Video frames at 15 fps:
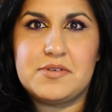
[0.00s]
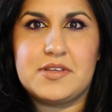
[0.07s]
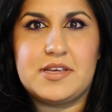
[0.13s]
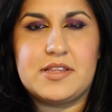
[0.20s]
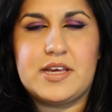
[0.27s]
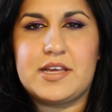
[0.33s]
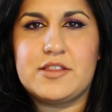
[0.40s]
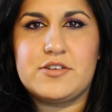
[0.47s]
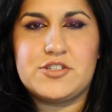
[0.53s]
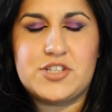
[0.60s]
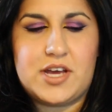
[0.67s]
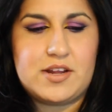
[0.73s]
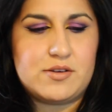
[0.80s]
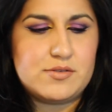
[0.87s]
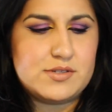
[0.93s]
really like their
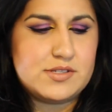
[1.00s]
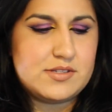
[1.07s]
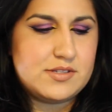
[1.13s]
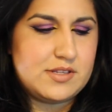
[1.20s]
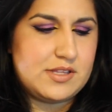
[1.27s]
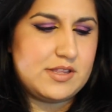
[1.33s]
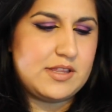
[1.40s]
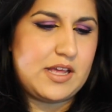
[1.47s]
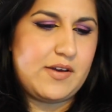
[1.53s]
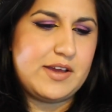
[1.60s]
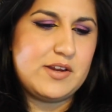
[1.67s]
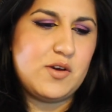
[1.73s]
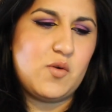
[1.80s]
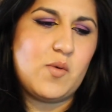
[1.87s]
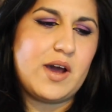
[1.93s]
shadows. Now
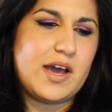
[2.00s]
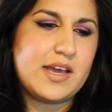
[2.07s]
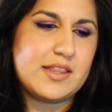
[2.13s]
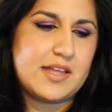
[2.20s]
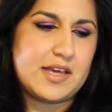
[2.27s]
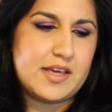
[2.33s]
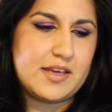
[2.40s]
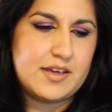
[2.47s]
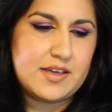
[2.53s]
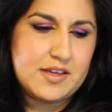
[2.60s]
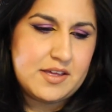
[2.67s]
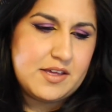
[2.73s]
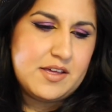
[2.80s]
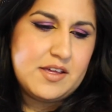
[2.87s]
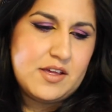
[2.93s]
I know why, like,
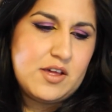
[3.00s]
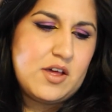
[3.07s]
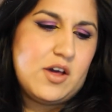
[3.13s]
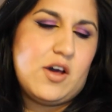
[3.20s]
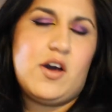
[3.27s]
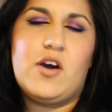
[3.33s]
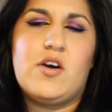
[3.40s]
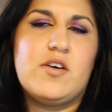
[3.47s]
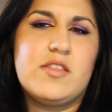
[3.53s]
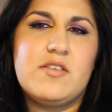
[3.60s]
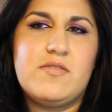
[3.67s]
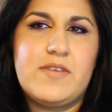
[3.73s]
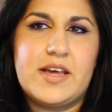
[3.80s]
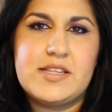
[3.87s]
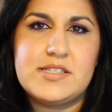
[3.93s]
all
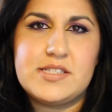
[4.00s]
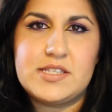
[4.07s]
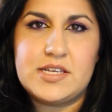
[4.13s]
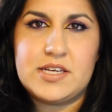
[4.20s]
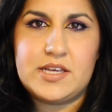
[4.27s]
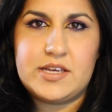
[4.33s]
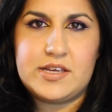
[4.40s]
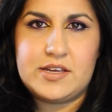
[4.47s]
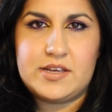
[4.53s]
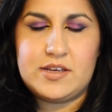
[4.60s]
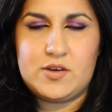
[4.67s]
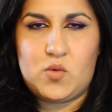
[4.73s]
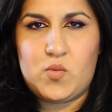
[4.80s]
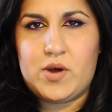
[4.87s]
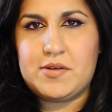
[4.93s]
the
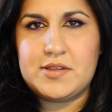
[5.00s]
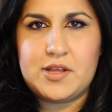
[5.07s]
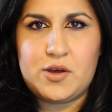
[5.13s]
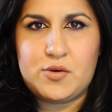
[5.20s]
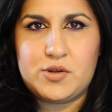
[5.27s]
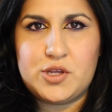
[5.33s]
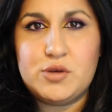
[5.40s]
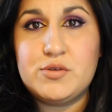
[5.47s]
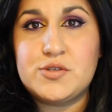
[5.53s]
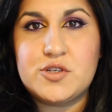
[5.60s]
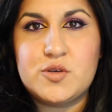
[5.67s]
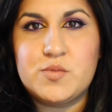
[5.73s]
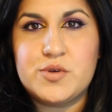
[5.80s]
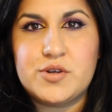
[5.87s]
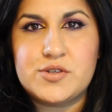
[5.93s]
fancy, well-known
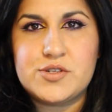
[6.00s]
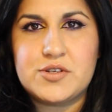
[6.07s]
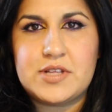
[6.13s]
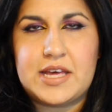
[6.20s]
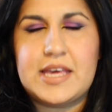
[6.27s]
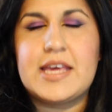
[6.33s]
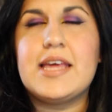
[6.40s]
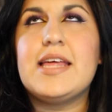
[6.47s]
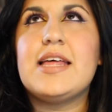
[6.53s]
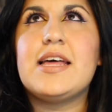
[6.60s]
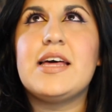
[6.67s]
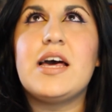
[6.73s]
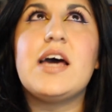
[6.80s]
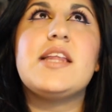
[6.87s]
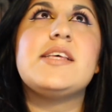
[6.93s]
YouTubers are like,
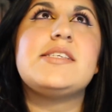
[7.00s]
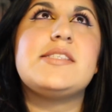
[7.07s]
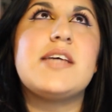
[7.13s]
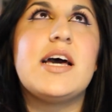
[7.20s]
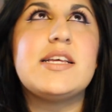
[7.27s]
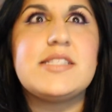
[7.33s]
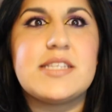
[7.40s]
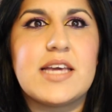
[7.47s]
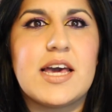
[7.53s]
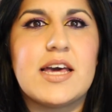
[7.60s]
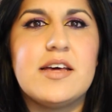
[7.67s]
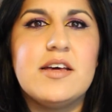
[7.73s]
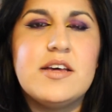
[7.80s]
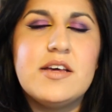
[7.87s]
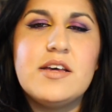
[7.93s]
Anastasia.
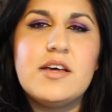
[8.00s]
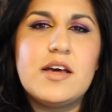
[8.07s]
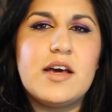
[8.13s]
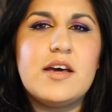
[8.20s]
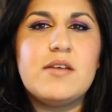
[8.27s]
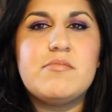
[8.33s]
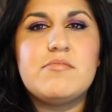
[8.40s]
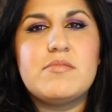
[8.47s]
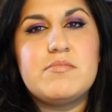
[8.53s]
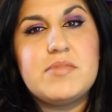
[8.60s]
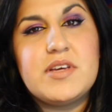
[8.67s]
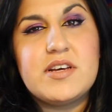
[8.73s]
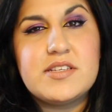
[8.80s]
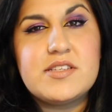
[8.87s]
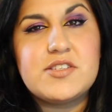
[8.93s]

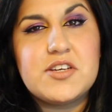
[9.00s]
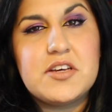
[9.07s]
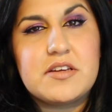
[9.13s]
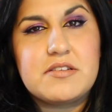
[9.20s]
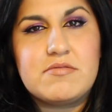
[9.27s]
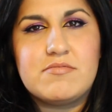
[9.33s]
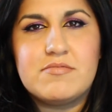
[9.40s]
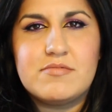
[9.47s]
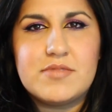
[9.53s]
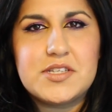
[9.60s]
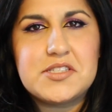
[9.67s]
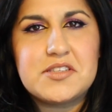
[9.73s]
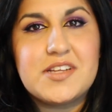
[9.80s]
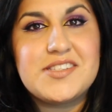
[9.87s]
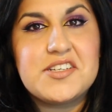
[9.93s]
Because it's good.
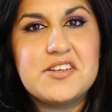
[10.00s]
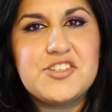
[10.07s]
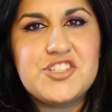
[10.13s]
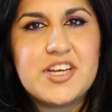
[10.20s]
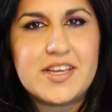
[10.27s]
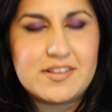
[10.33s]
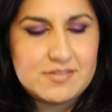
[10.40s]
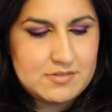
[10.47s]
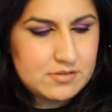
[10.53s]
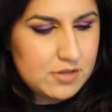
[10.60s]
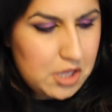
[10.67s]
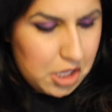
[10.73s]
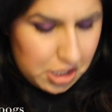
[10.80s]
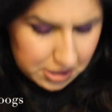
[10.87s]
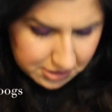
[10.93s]
It's good shit.
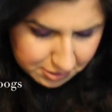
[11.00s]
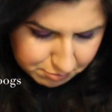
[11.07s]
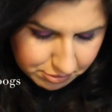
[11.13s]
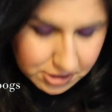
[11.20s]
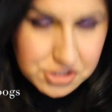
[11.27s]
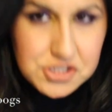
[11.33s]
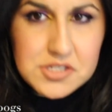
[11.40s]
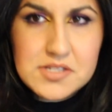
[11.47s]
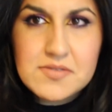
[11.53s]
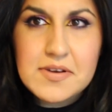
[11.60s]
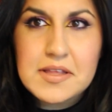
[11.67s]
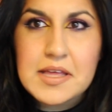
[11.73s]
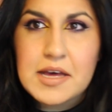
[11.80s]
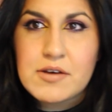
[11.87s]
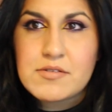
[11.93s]
Ah, the brush just
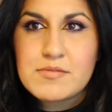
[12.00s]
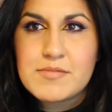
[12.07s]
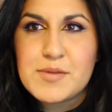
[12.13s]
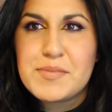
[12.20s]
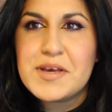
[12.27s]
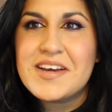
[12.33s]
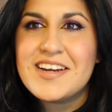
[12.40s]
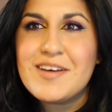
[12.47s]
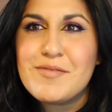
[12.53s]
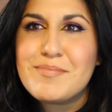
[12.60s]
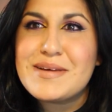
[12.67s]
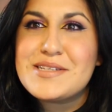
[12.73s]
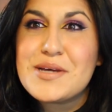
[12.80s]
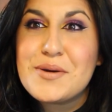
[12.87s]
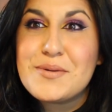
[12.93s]
fell out. Let me pick it up with
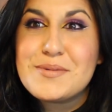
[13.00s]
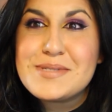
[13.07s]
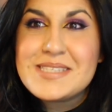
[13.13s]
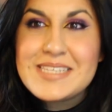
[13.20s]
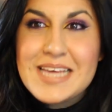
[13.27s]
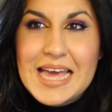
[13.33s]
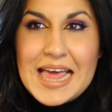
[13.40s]
my toes.